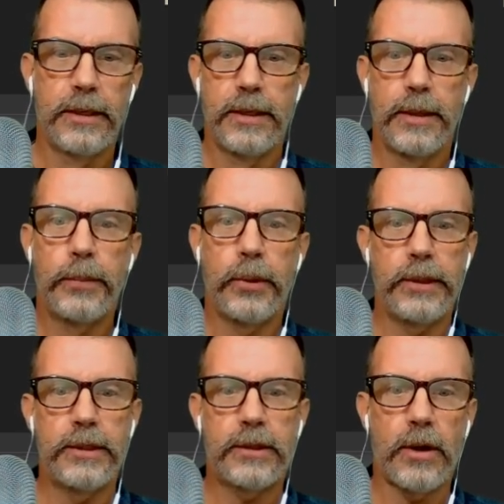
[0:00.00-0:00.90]

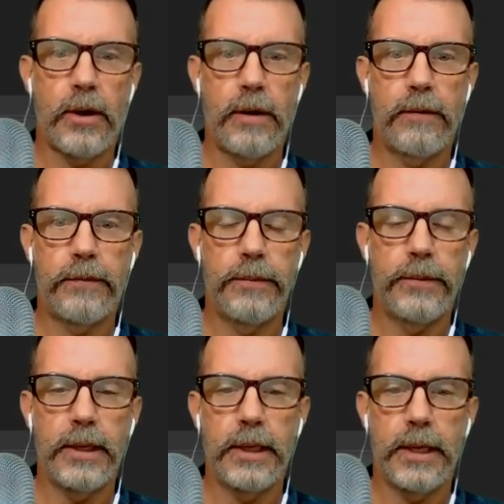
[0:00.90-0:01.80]
police car from
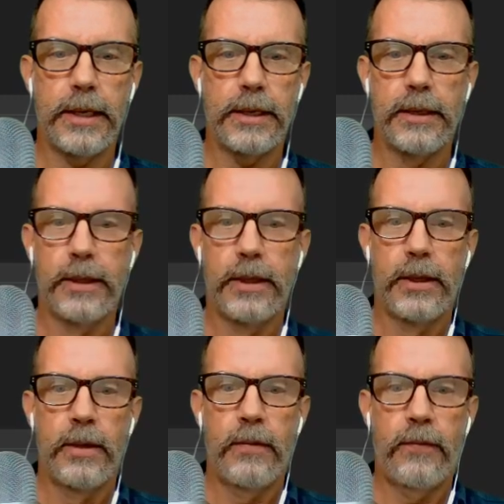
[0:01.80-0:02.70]
the
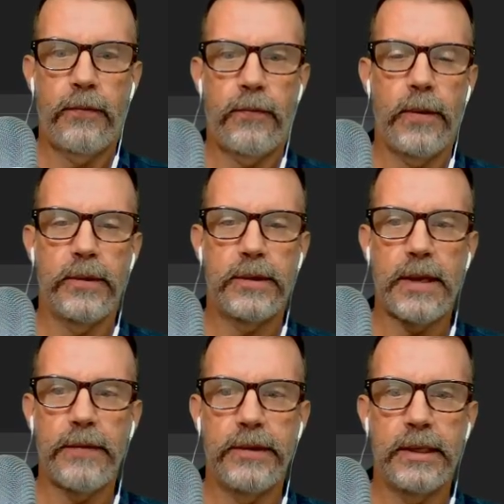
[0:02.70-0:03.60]

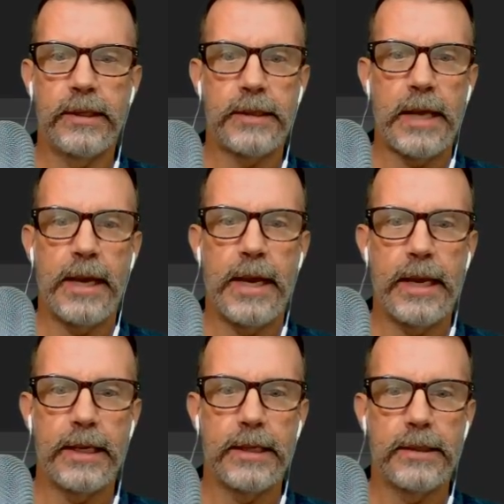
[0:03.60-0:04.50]
70s and
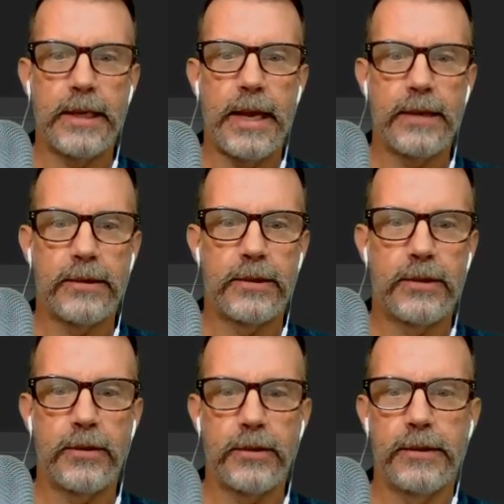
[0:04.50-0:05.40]
80s. It has a
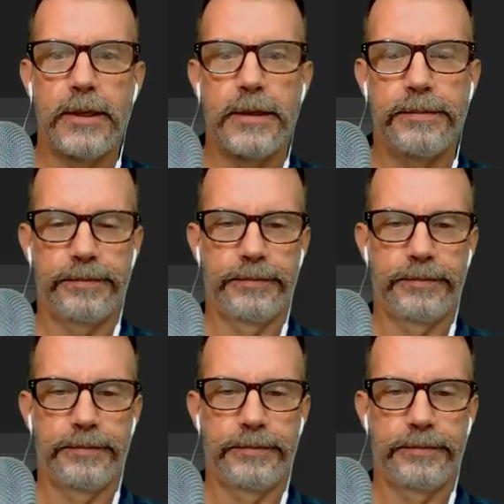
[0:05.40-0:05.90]
certain